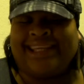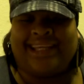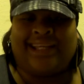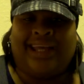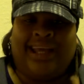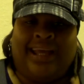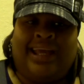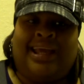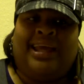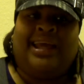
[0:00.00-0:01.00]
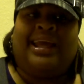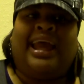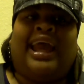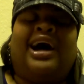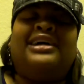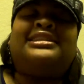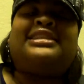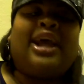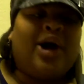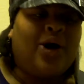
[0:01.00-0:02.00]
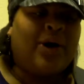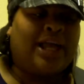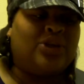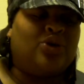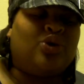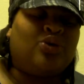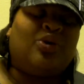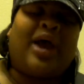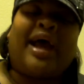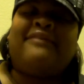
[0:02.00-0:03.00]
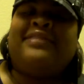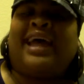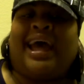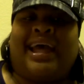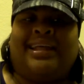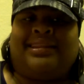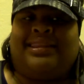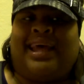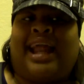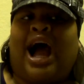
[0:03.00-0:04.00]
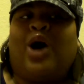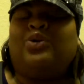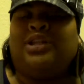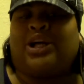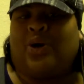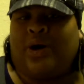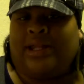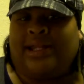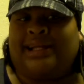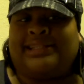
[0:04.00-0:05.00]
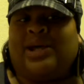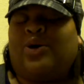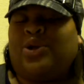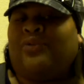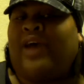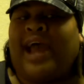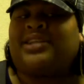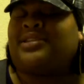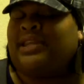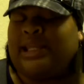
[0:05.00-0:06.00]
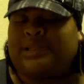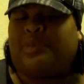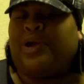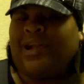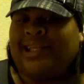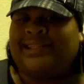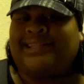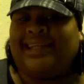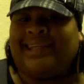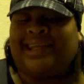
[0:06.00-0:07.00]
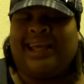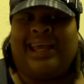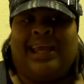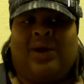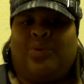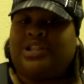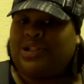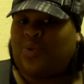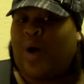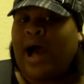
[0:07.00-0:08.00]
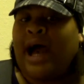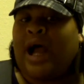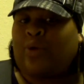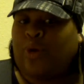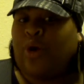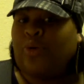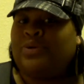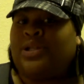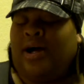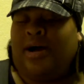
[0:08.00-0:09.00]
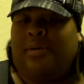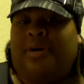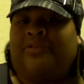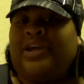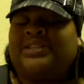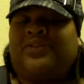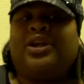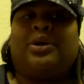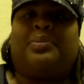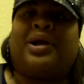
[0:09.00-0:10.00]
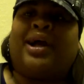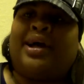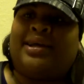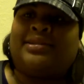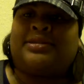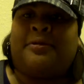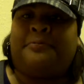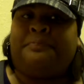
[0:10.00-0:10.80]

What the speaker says: it? And you have that outlook on it until you've actually experienced it. Which is why I wrote A Face Fear, because